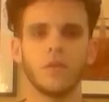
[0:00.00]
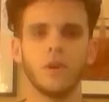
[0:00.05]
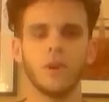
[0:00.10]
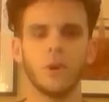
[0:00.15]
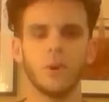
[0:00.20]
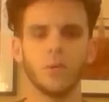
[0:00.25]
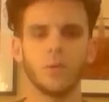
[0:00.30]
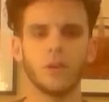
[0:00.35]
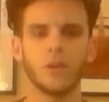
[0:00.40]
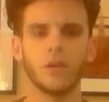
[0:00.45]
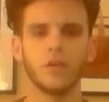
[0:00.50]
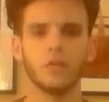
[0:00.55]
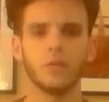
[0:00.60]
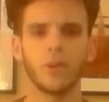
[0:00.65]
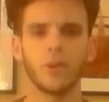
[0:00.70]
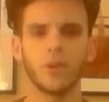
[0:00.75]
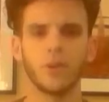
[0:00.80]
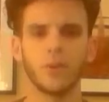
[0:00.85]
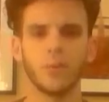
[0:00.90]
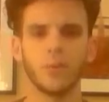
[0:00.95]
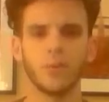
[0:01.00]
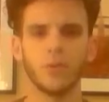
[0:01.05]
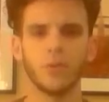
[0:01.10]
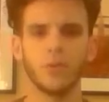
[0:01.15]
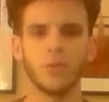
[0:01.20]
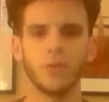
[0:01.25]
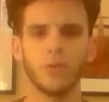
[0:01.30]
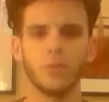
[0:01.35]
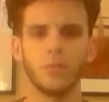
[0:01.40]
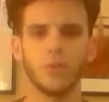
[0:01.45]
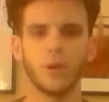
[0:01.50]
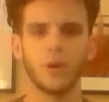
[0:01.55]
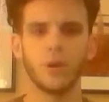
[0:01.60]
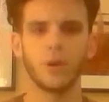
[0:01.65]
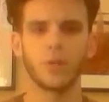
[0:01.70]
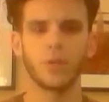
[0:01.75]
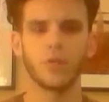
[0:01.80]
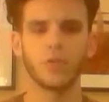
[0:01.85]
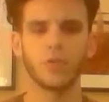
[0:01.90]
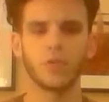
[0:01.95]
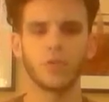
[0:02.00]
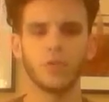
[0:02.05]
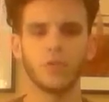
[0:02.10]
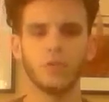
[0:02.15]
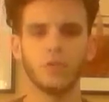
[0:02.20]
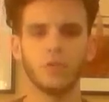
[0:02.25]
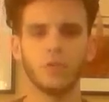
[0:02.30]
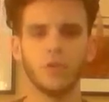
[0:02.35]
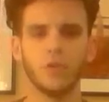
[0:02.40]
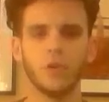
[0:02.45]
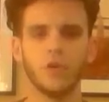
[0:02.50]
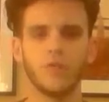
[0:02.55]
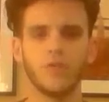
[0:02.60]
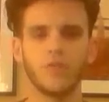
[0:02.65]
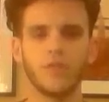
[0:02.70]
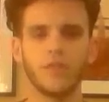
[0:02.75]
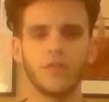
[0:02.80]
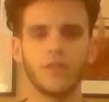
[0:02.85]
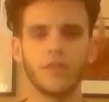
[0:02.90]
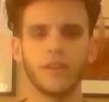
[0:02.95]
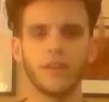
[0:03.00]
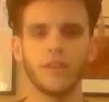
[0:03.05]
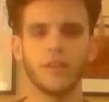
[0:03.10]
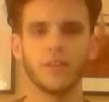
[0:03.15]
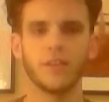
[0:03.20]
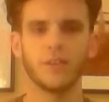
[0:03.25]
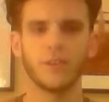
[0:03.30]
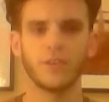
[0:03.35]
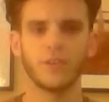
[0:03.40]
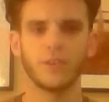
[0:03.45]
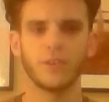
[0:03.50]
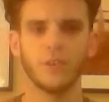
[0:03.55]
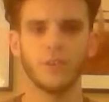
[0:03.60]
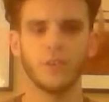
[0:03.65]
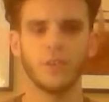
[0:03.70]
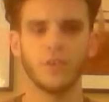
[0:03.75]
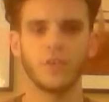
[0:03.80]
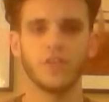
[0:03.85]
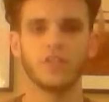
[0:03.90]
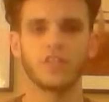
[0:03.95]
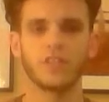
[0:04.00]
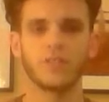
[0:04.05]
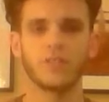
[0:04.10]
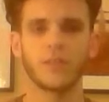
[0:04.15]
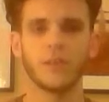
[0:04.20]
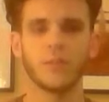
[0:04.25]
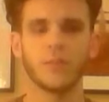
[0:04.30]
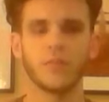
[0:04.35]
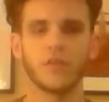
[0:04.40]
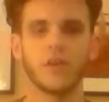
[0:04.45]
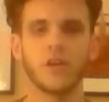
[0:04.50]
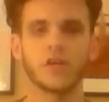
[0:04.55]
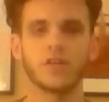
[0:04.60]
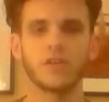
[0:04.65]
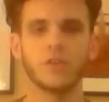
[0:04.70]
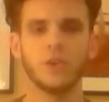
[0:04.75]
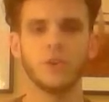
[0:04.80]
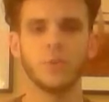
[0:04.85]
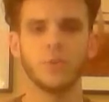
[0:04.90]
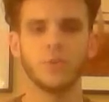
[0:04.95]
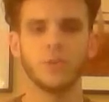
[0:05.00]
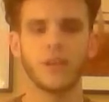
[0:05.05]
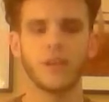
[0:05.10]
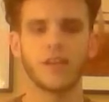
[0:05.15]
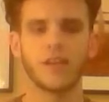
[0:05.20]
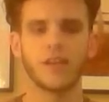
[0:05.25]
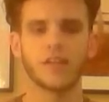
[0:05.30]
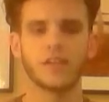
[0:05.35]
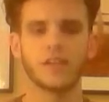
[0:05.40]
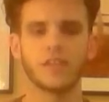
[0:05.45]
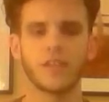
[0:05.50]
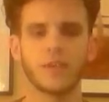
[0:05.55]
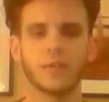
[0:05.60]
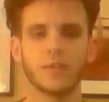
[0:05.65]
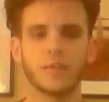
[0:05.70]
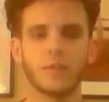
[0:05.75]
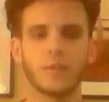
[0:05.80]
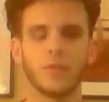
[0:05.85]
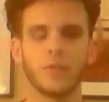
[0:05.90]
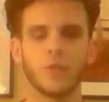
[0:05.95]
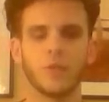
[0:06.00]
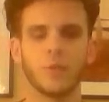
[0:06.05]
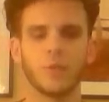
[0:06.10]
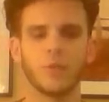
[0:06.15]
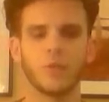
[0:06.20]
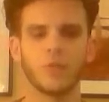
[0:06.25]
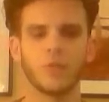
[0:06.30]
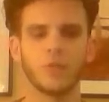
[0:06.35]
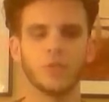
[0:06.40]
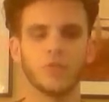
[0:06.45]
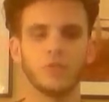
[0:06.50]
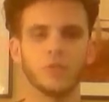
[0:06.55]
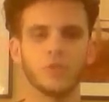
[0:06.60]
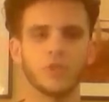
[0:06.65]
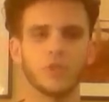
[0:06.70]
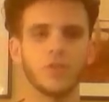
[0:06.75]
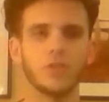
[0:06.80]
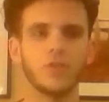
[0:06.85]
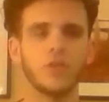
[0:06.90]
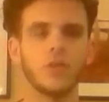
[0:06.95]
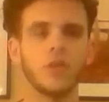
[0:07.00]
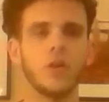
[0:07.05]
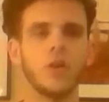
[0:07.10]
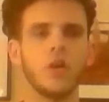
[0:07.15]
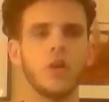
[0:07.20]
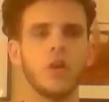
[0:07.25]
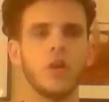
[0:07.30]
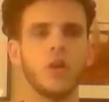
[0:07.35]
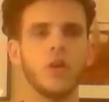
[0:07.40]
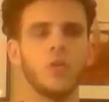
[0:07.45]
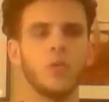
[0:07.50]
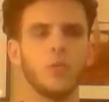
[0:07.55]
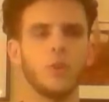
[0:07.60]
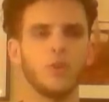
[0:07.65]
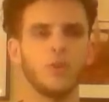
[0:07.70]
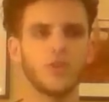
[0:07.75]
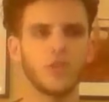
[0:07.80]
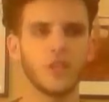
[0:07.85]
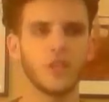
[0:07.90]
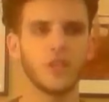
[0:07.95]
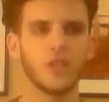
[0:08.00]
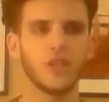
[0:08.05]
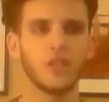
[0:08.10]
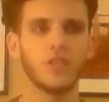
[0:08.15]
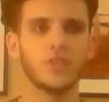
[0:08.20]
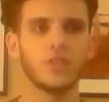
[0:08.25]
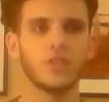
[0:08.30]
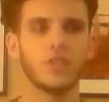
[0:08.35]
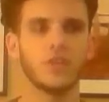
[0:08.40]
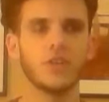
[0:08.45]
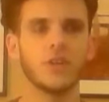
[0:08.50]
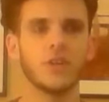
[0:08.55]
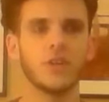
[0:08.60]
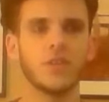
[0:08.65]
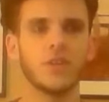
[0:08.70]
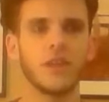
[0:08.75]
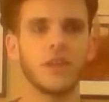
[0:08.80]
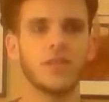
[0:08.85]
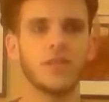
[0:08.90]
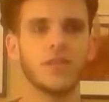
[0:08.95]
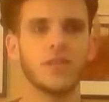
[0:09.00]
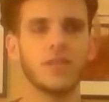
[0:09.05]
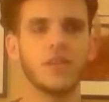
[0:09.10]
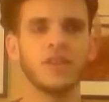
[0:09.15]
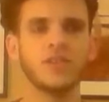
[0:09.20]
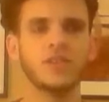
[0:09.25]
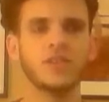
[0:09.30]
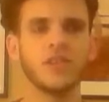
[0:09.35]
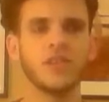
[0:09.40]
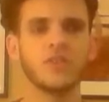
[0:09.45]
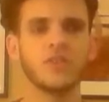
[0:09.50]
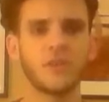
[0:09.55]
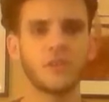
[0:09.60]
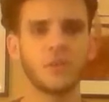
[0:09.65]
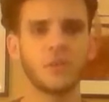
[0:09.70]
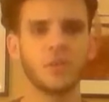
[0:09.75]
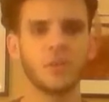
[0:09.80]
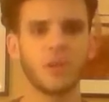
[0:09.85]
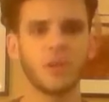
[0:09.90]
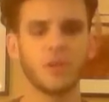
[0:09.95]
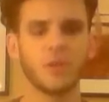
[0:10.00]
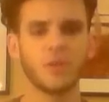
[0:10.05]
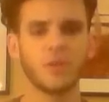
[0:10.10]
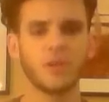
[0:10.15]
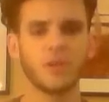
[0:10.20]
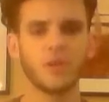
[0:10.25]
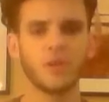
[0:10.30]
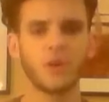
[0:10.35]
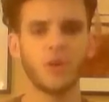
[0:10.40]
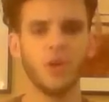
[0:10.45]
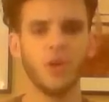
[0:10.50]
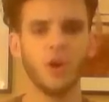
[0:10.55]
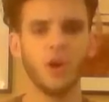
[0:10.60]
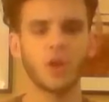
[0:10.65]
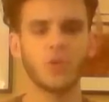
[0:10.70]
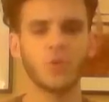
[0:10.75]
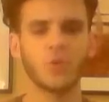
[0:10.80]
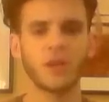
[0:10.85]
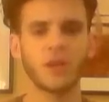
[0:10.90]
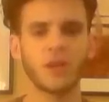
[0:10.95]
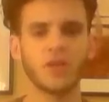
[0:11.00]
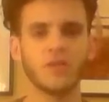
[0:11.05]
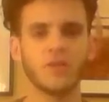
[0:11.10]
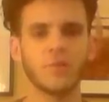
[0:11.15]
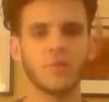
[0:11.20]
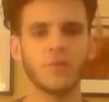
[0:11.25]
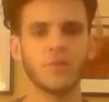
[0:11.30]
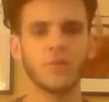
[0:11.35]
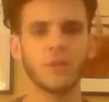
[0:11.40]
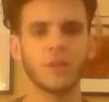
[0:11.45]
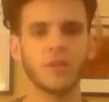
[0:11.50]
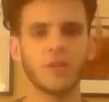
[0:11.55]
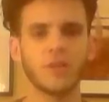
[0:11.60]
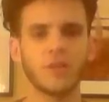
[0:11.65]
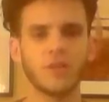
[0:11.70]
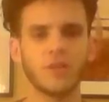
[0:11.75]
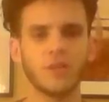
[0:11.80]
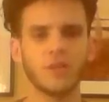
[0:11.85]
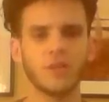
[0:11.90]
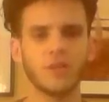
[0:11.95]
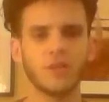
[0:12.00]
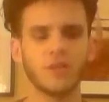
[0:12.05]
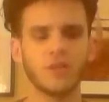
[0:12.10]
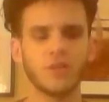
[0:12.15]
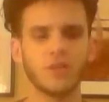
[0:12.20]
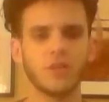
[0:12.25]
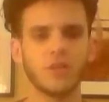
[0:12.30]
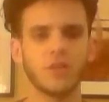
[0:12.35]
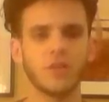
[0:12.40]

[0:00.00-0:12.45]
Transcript: Alright, welcome to part two of the analysis on the September-October NSDA Public Forum Resolution, which is that the United States federal government ought to pay reparations